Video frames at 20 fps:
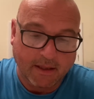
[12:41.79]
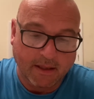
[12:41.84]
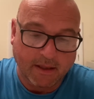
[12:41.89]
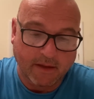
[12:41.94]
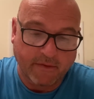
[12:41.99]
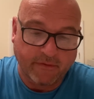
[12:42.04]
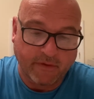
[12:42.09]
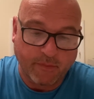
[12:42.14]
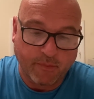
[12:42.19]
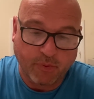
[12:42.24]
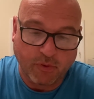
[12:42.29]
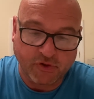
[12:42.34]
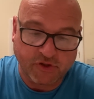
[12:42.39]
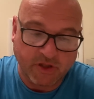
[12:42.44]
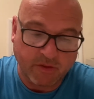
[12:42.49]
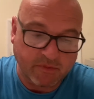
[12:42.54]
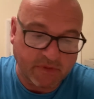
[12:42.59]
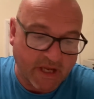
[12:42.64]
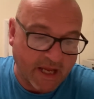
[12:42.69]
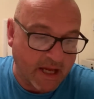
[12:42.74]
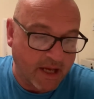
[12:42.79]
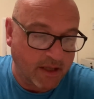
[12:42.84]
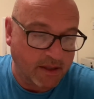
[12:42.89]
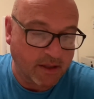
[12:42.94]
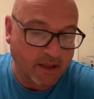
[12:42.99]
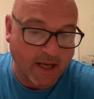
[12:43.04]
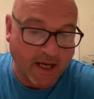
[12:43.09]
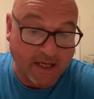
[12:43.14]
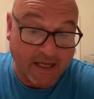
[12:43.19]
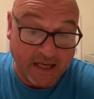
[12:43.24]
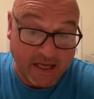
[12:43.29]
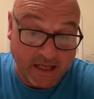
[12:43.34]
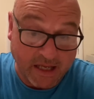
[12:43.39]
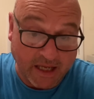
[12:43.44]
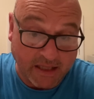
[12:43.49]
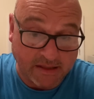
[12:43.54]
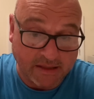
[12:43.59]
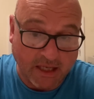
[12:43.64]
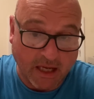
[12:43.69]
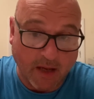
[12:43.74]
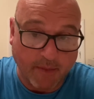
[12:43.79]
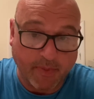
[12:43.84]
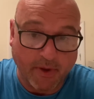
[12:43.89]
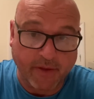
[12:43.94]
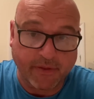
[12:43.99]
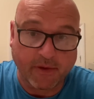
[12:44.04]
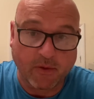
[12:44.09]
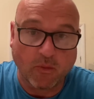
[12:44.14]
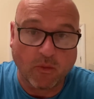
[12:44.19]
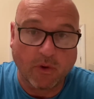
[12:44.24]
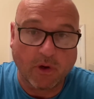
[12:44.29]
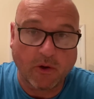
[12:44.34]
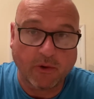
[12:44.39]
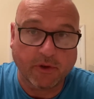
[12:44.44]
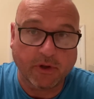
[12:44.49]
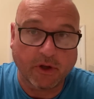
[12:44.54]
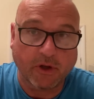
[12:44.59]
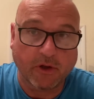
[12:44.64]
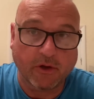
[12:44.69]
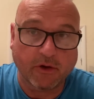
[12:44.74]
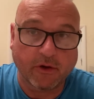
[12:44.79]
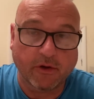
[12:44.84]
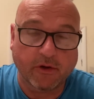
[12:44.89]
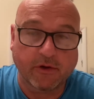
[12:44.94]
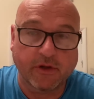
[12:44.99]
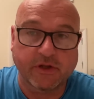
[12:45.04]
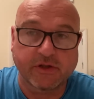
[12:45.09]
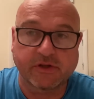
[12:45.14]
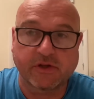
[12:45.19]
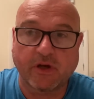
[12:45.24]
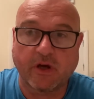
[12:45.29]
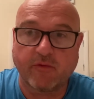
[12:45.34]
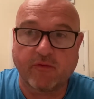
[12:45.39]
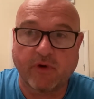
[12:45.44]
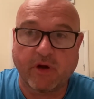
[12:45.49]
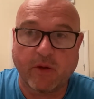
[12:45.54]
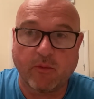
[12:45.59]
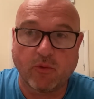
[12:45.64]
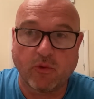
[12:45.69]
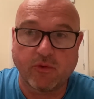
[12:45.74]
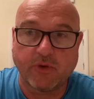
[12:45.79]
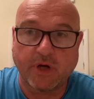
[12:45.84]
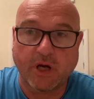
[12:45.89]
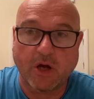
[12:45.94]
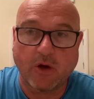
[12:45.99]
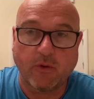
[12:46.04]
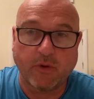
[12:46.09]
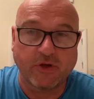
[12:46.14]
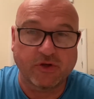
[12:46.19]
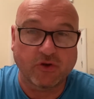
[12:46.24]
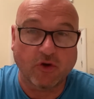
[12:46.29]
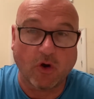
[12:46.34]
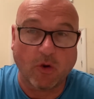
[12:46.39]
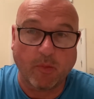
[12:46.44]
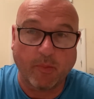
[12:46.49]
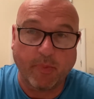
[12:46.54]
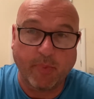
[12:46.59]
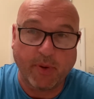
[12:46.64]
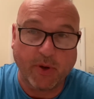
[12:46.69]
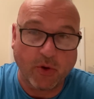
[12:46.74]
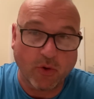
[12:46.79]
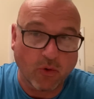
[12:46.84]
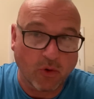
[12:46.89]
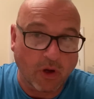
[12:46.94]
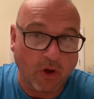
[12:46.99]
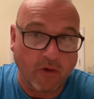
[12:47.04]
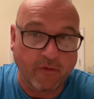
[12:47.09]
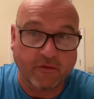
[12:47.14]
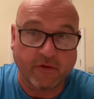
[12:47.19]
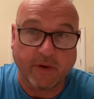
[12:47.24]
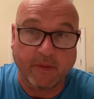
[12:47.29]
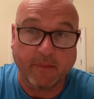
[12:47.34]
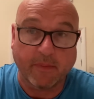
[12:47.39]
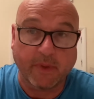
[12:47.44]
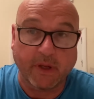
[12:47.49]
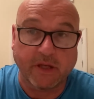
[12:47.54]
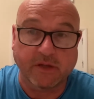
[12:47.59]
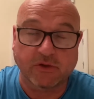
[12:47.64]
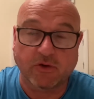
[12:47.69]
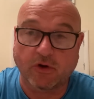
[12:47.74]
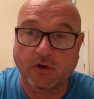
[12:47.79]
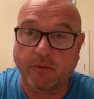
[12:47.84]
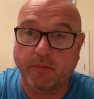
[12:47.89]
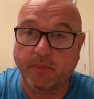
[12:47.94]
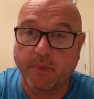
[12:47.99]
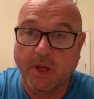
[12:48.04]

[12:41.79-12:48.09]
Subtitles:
he puts him down and he gets up, I think Wilder this time around will know he's got to be all over him. He's got to